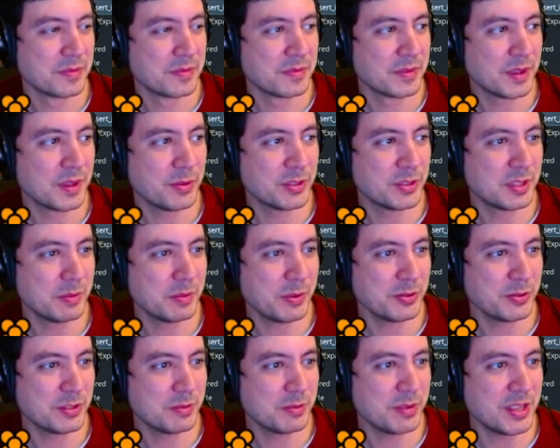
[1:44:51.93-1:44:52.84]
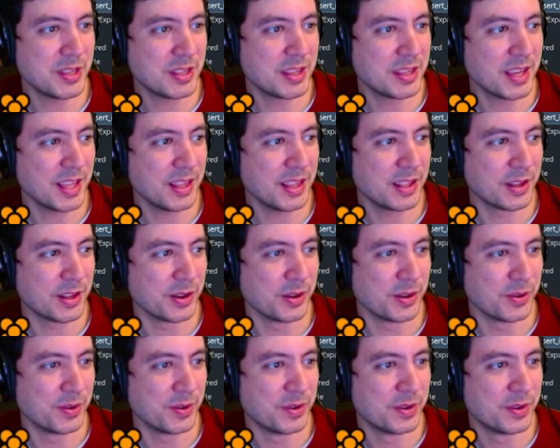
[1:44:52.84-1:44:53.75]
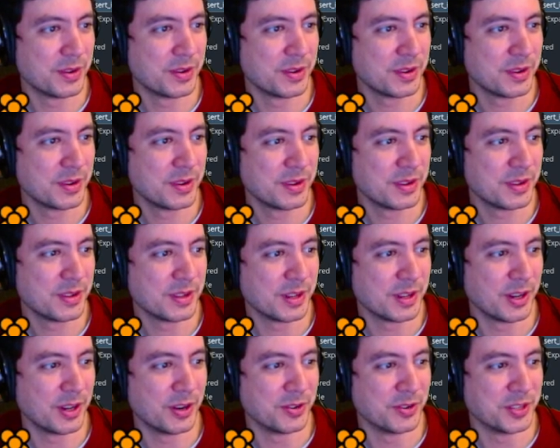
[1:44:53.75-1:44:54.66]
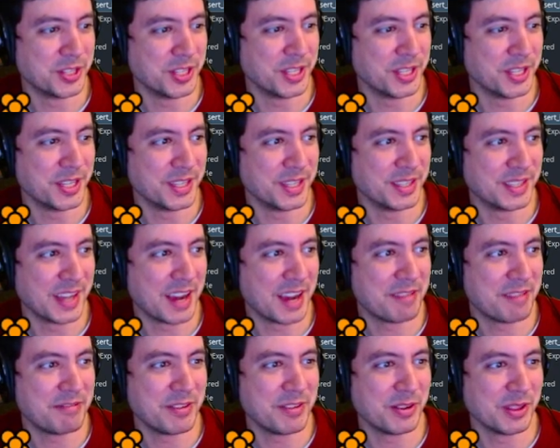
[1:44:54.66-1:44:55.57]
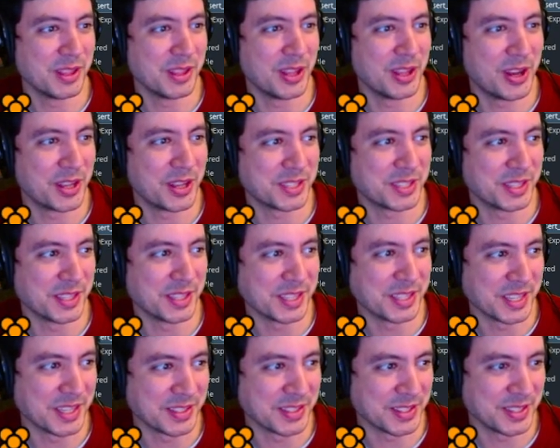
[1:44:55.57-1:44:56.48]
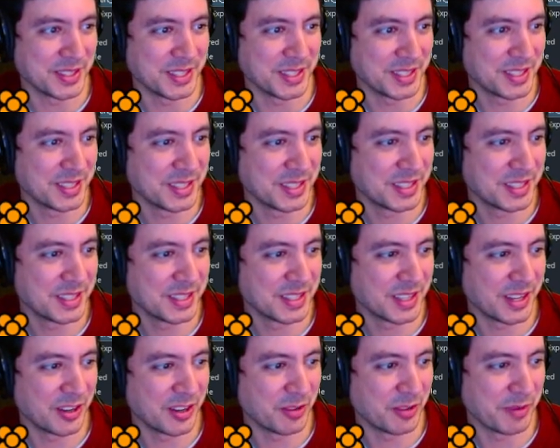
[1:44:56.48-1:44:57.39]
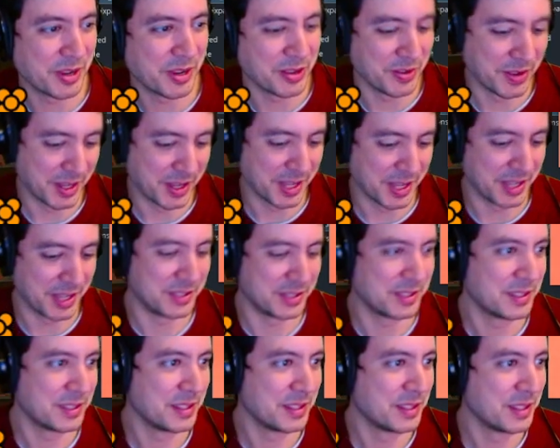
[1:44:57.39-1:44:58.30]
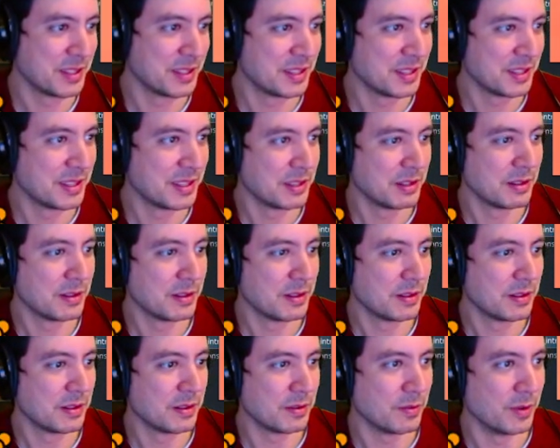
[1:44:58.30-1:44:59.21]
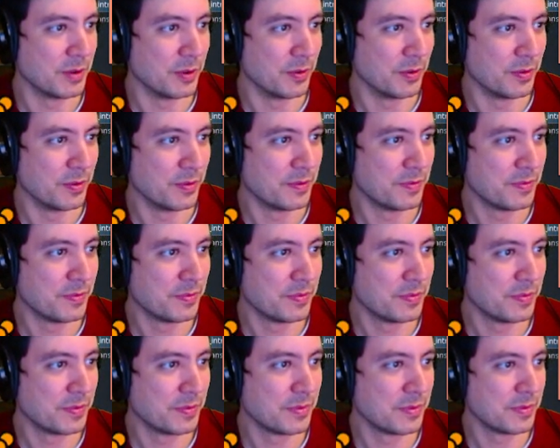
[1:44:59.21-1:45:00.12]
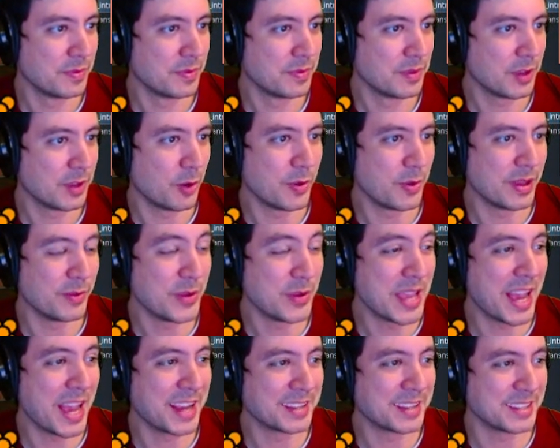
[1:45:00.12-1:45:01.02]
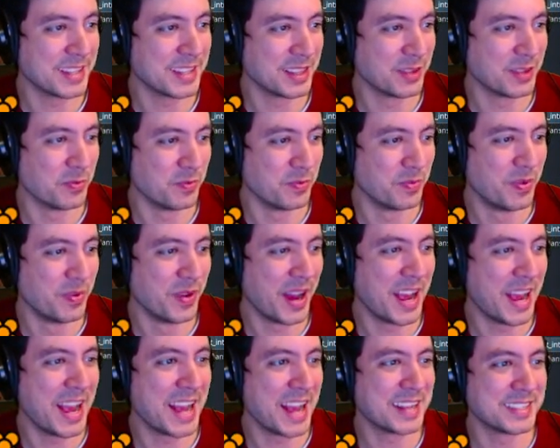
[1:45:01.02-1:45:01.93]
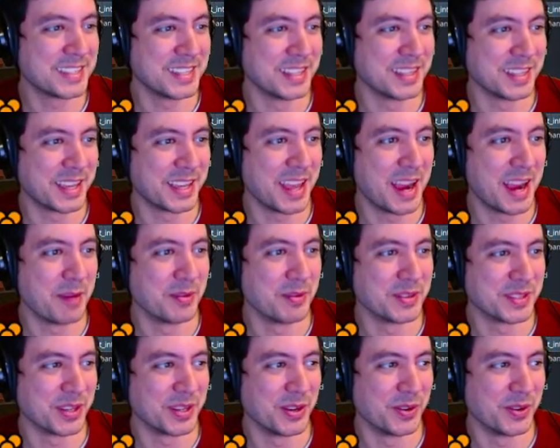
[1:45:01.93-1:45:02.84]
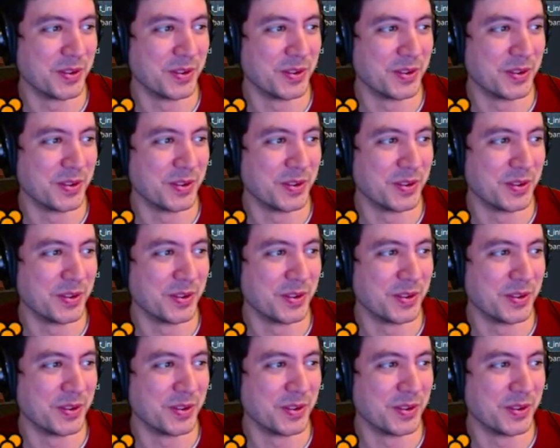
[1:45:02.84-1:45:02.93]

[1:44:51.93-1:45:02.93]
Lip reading: It was supposed to be yellow. Oh, geez. I feel lost in the desert. I don't know about you guys. Whoa. Oh, we exited the... I exited the camera zone.